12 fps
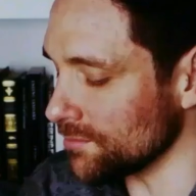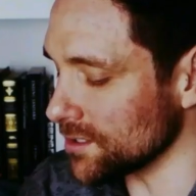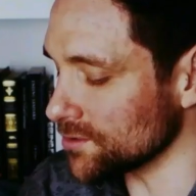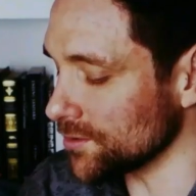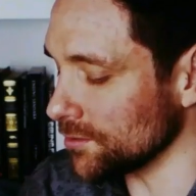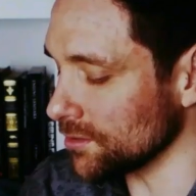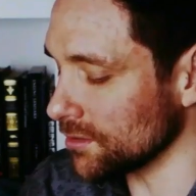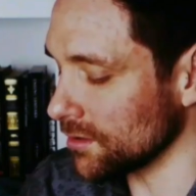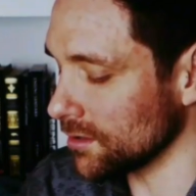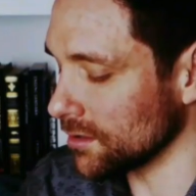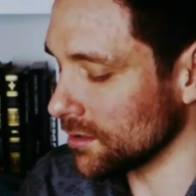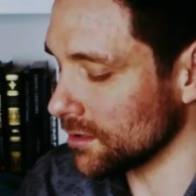the truth,
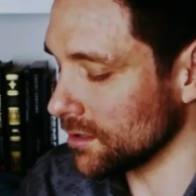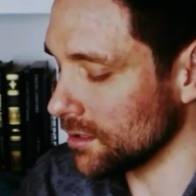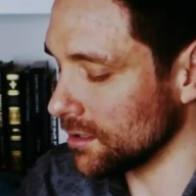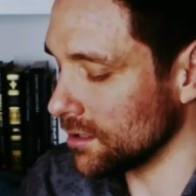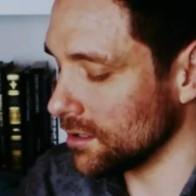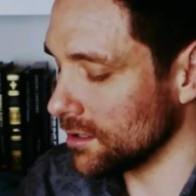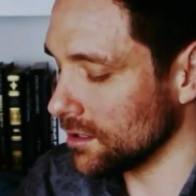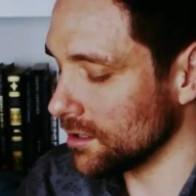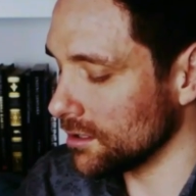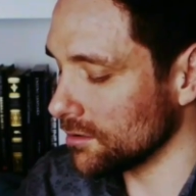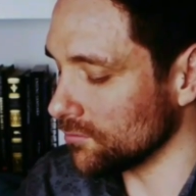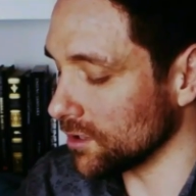
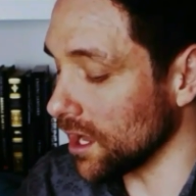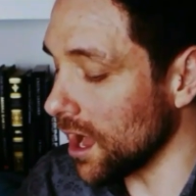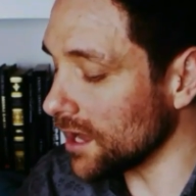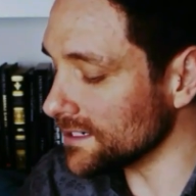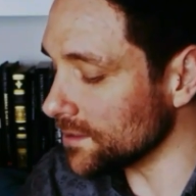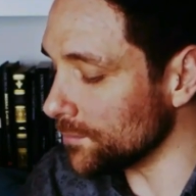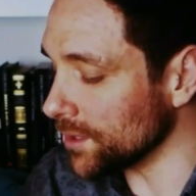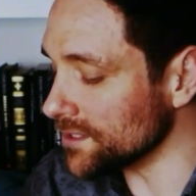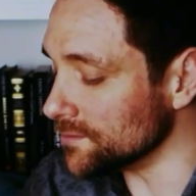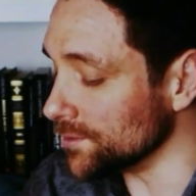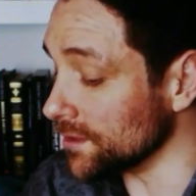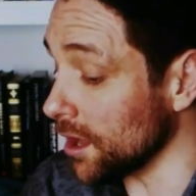regarding the
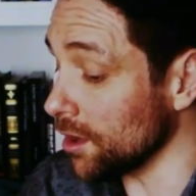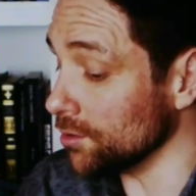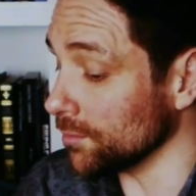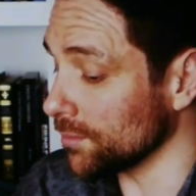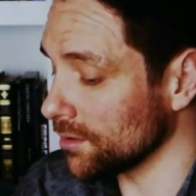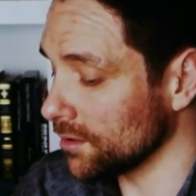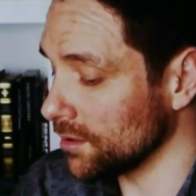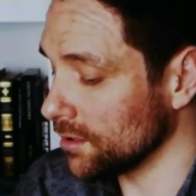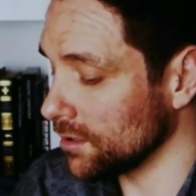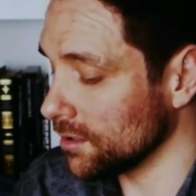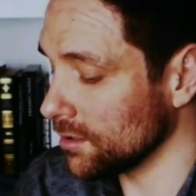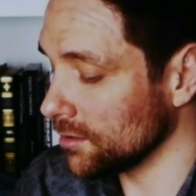buds with hope
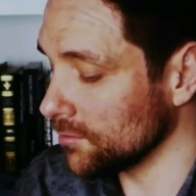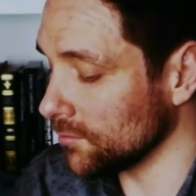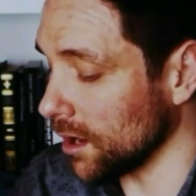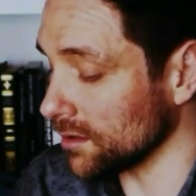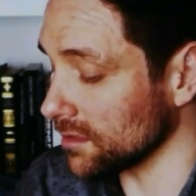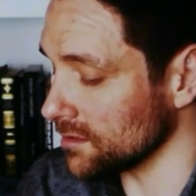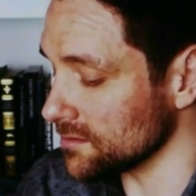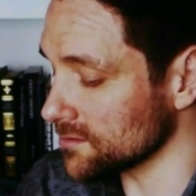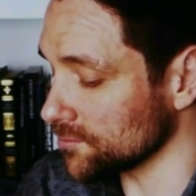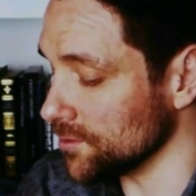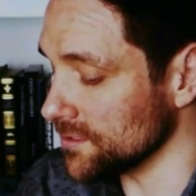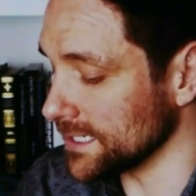rather than
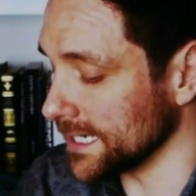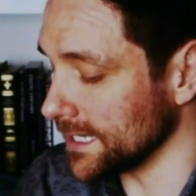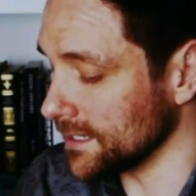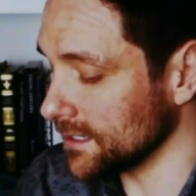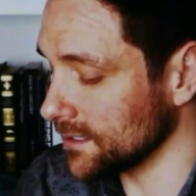scrutiny.